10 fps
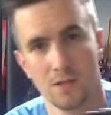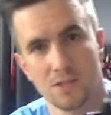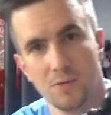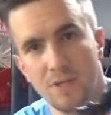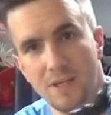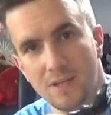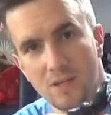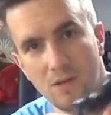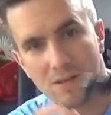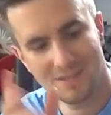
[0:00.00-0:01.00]
So yeah,
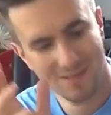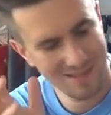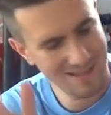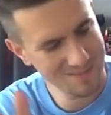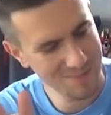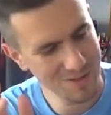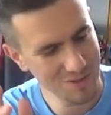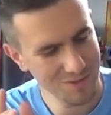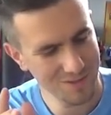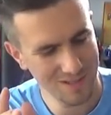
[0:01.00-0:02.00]
guys, as
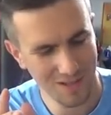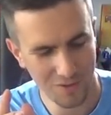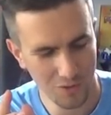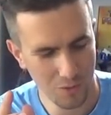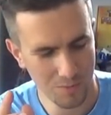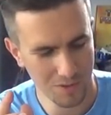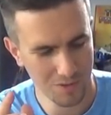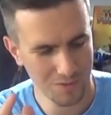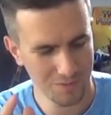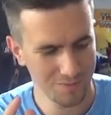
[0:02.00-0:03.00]
mentioned, London Comic
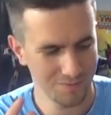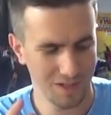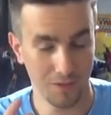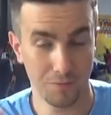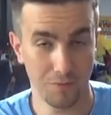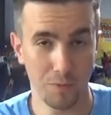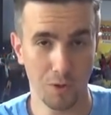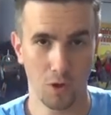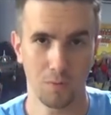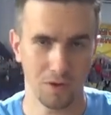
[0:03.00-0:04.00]
Con, London Film
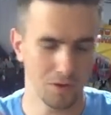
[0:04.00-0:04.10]
and Comic